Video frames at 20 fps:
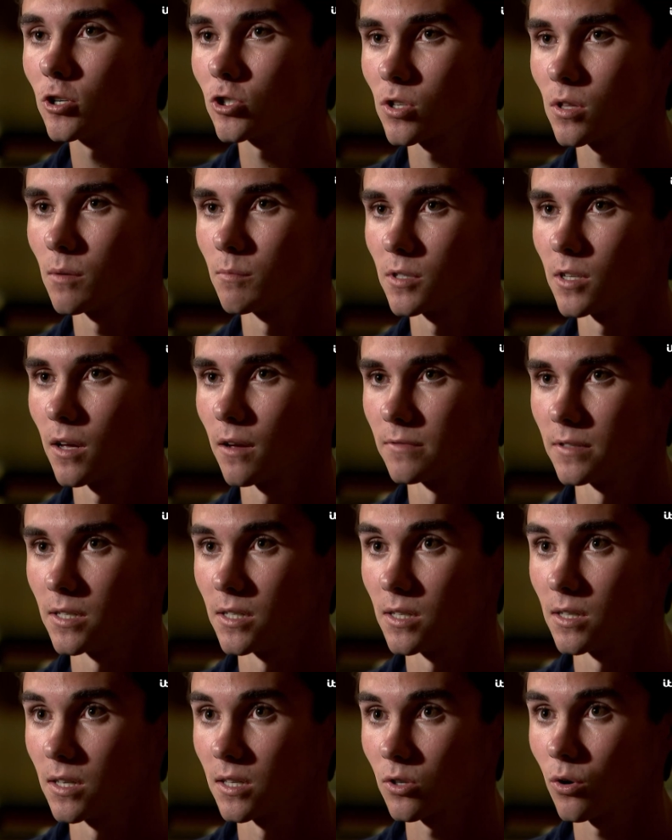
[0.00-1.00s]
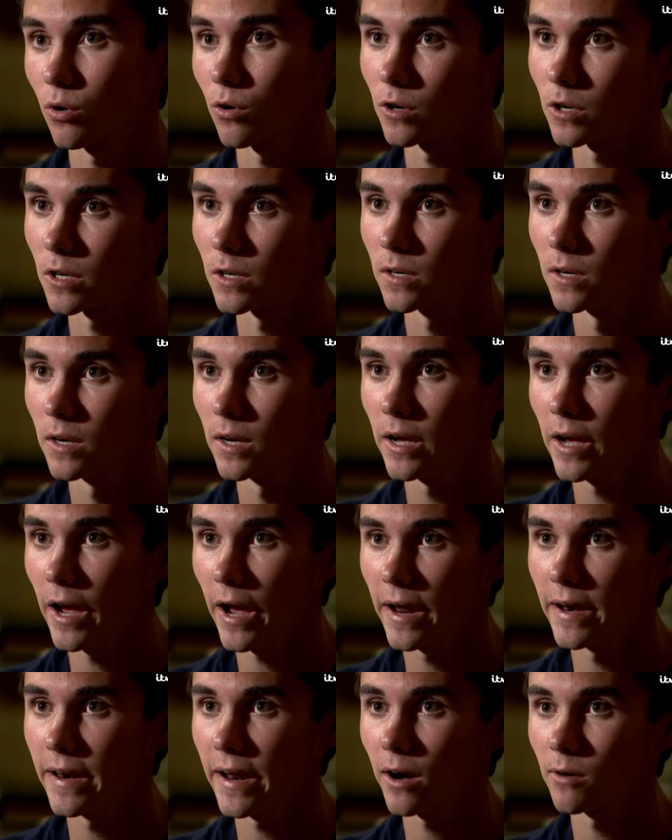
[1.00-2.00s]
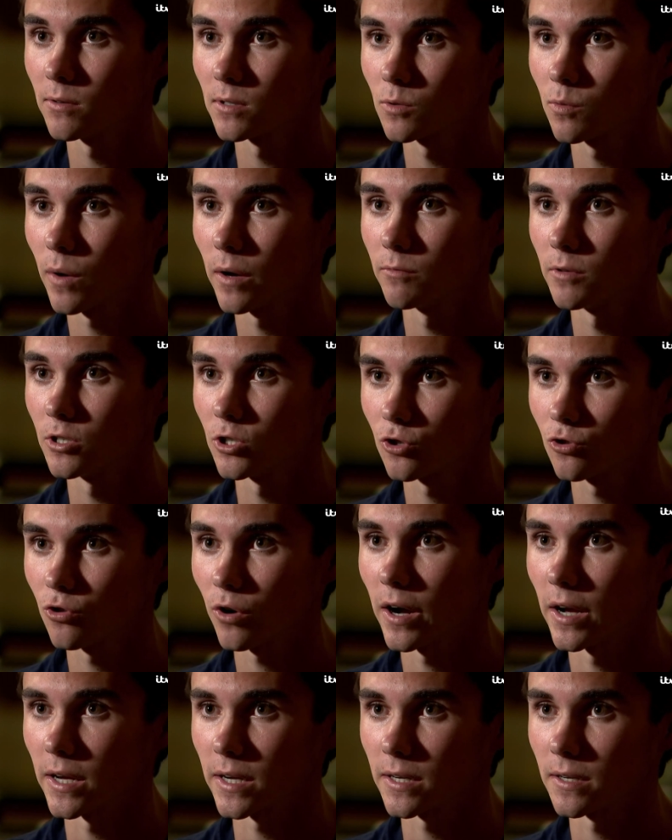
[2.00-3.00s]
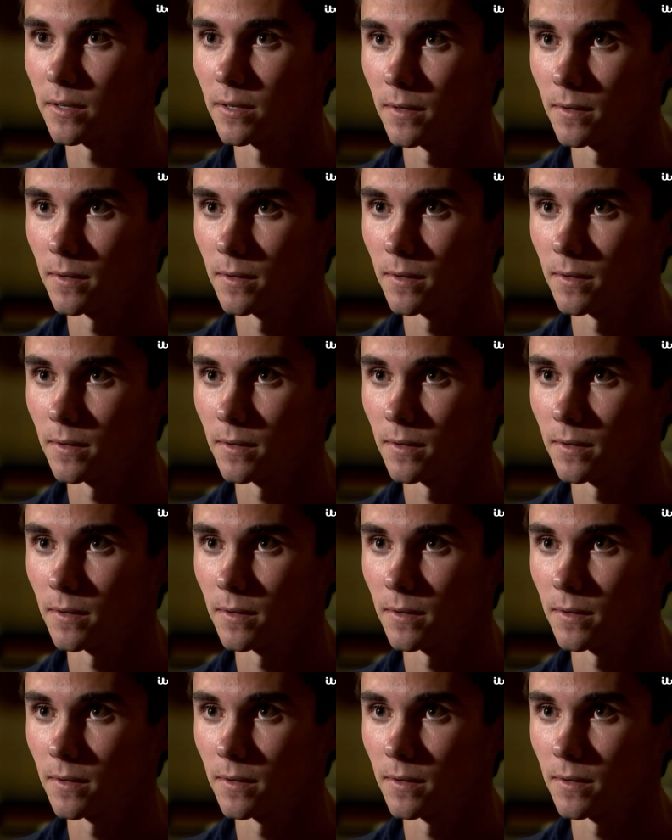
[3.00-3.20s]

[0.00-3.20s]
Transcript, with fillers: themselves into this corner, and now is when we strike.